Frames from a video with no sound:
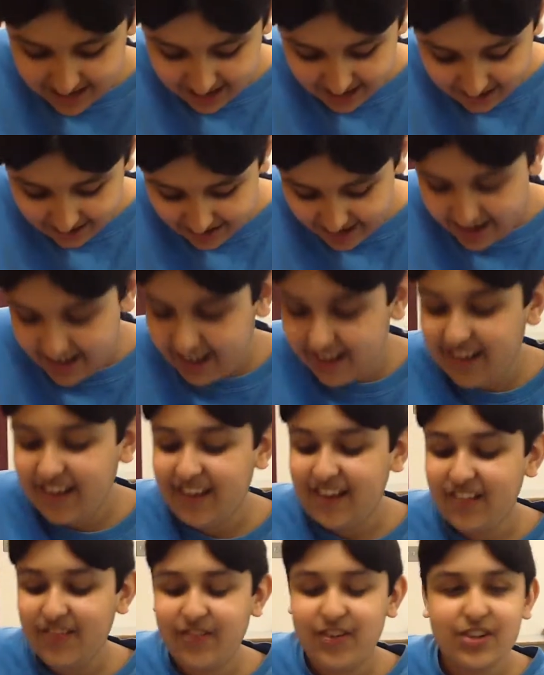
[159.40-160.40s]
Alright,
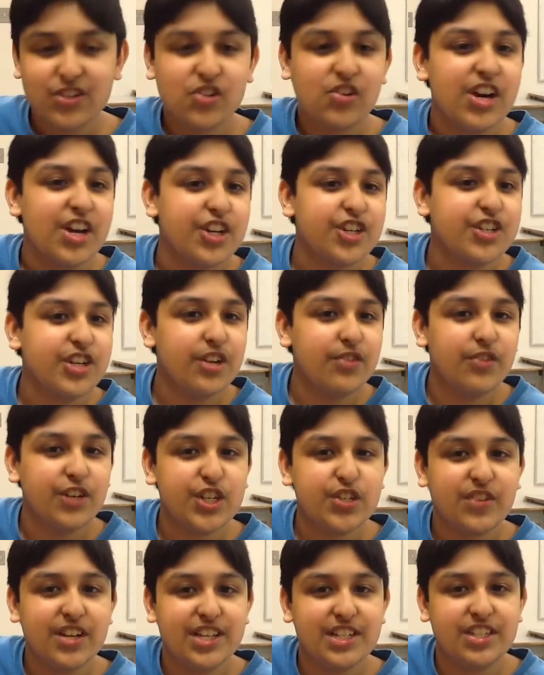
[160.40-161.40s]
first question,
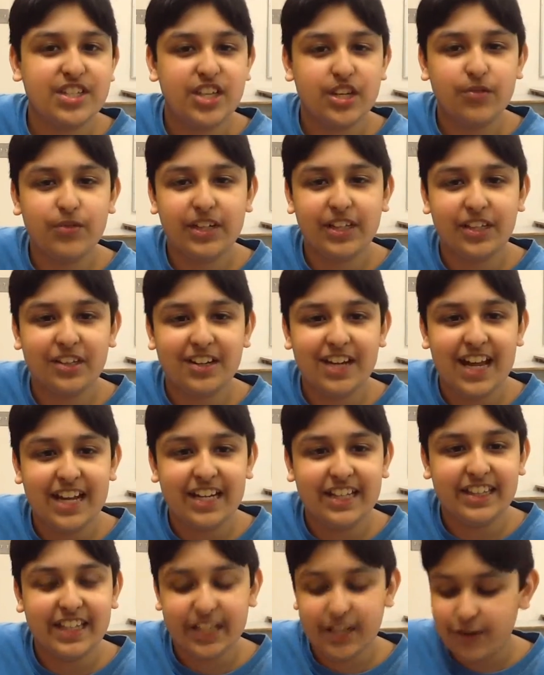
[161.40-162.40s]
which was, did we learn
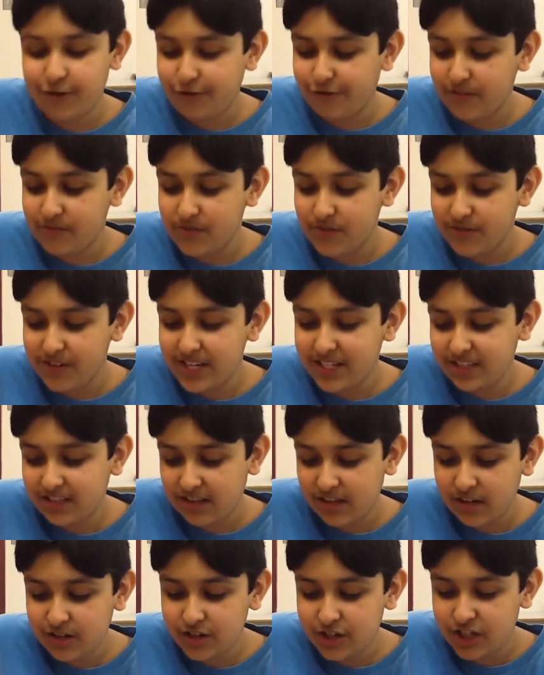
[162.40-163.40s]
anything new from the
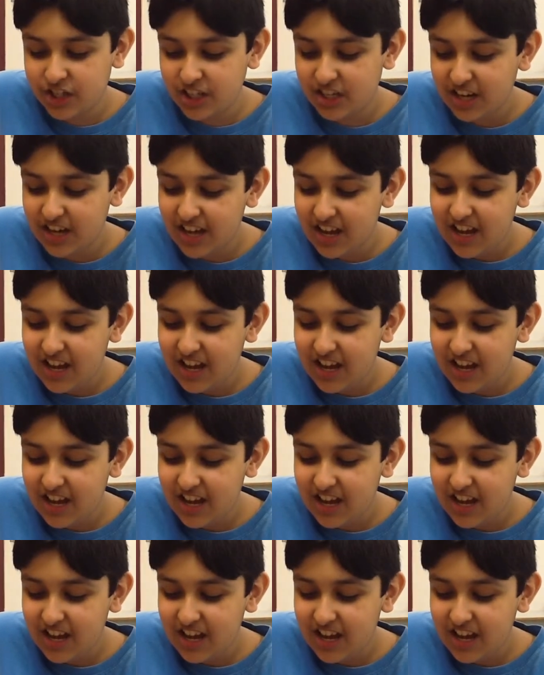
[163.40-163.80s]
research?